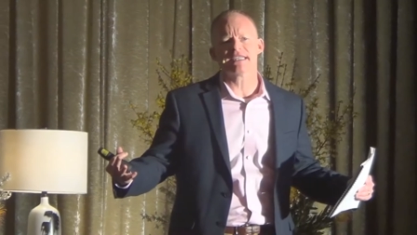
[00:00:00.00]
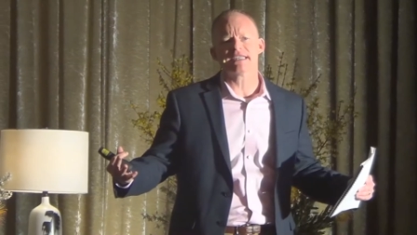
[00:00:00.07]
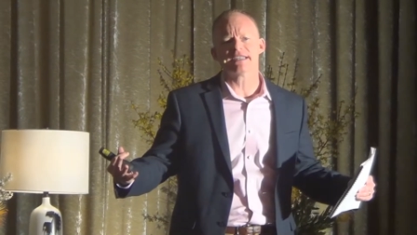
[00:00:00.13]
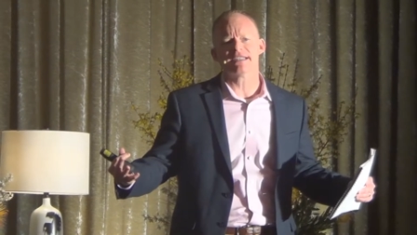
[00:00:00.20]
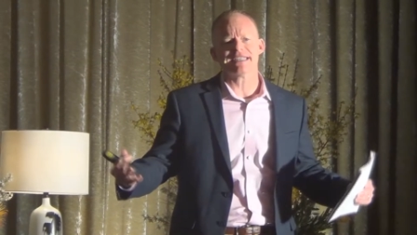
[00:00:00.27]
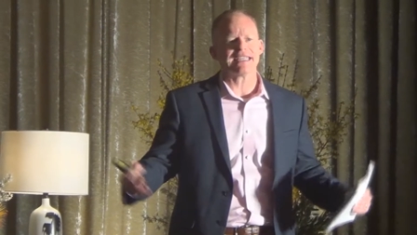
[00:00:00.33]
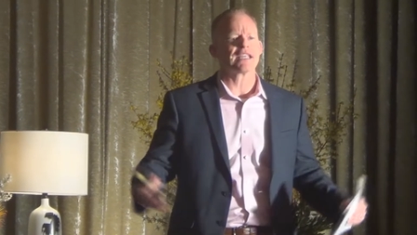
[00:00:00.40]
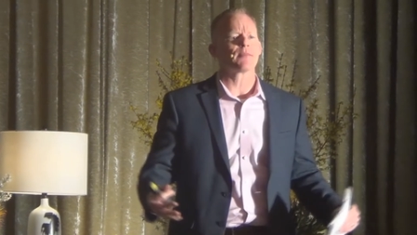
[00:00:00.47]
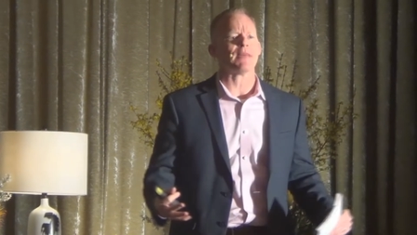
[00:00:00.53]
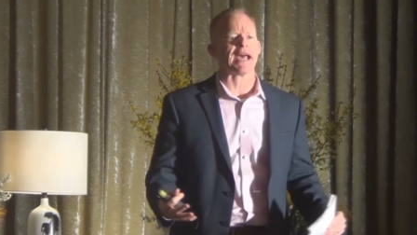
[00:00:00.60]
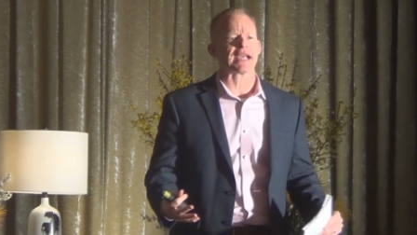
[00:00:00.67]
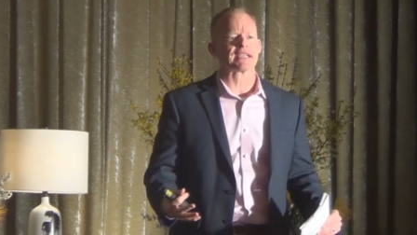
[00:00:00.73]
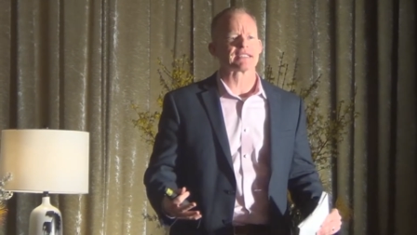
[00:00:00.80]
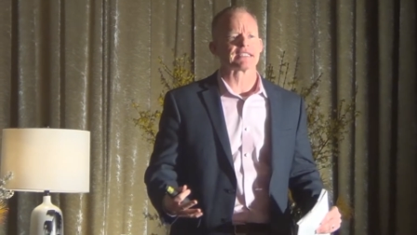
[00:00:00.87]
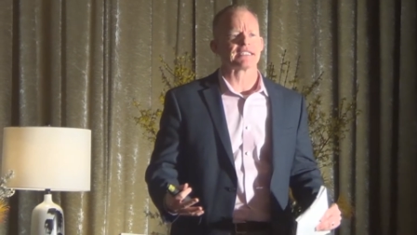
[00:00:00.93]
in Inc.
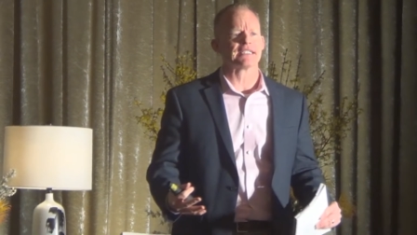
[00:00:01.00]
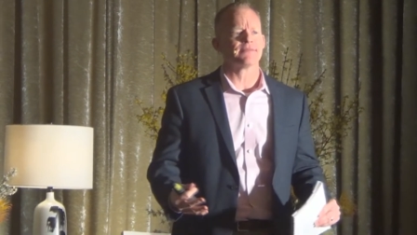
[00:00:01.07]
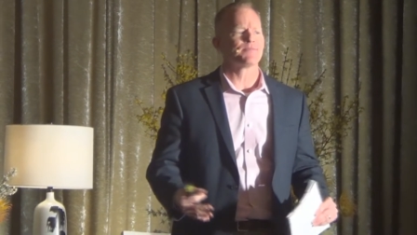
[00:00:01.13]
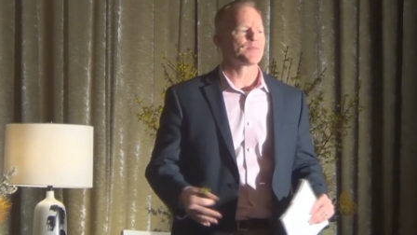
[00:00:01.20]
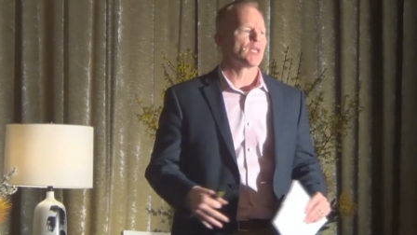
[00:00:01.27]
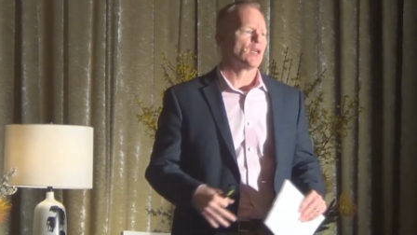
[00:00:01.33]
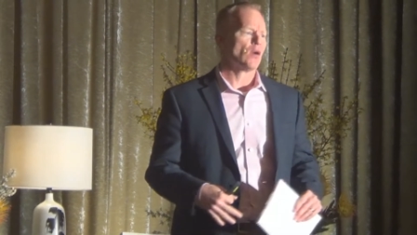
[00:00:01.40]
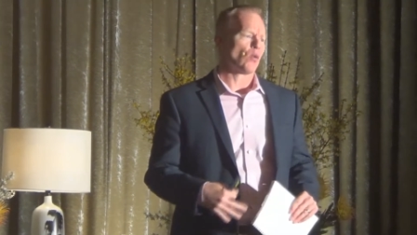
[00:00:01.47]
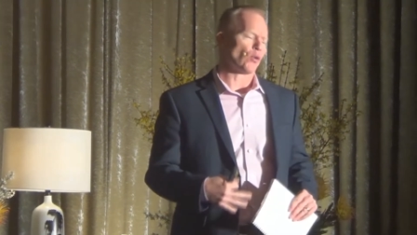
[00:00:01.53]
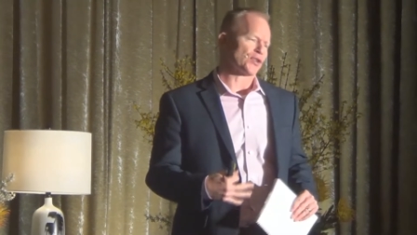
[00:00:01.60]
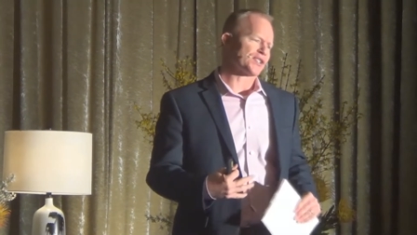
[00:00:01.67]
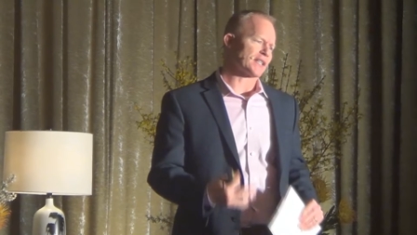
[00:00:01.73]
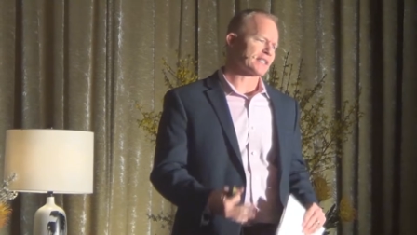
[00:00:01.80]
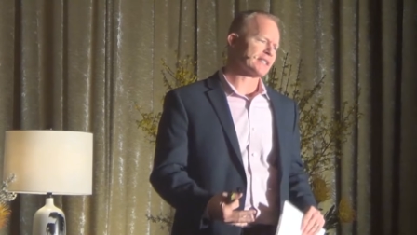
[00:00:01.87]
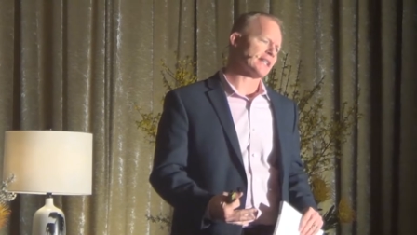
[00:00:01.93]
magazine
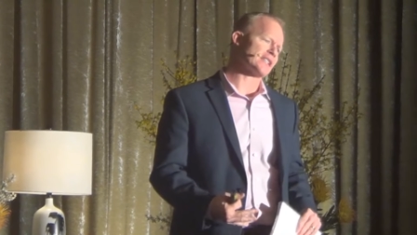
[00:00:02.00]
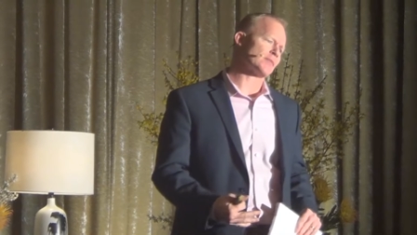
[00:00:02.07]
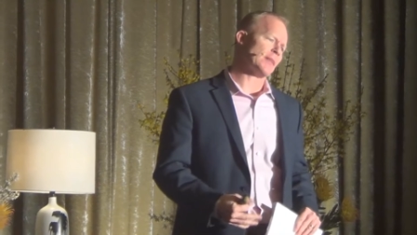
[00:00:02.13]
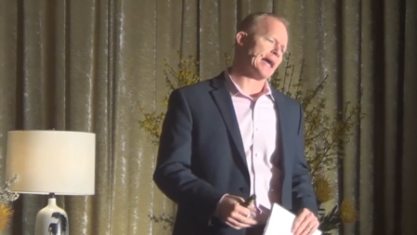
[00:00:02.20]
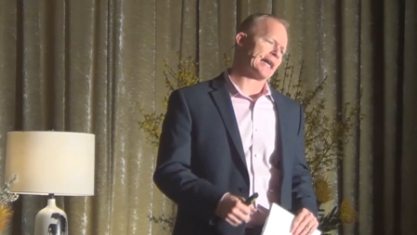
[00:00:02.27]
or Success